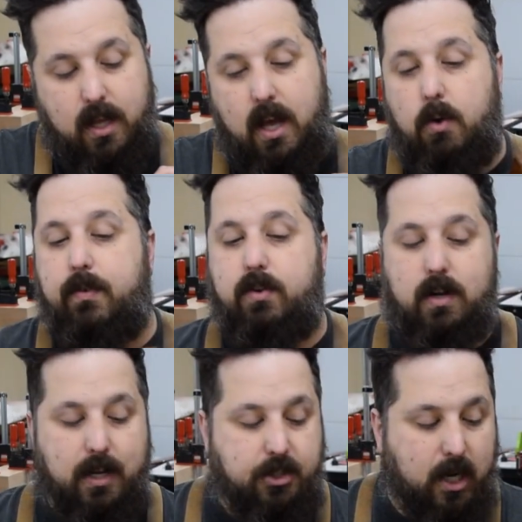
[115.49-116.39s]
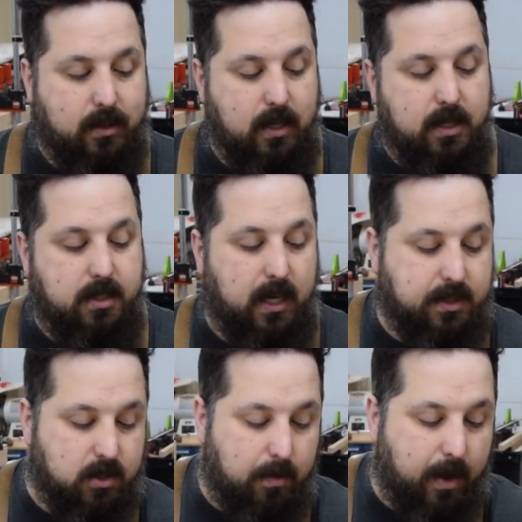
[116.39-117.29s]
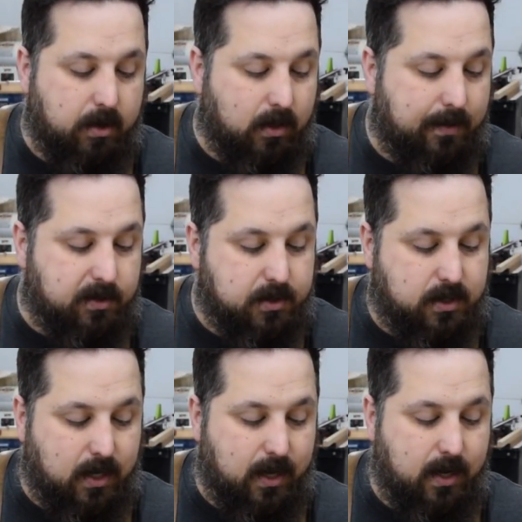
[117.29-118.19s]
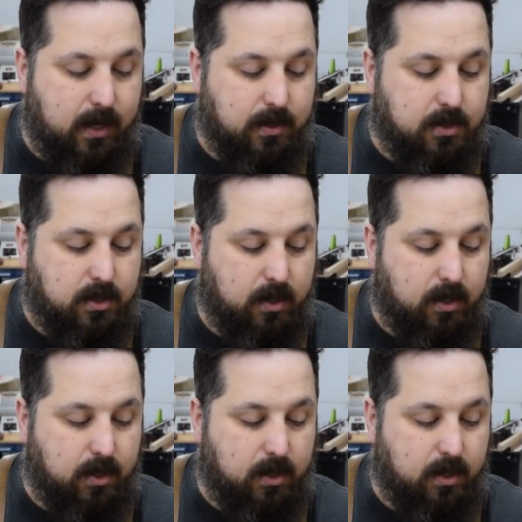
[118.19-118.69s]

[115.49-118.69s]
However, I checked these against all my other levels and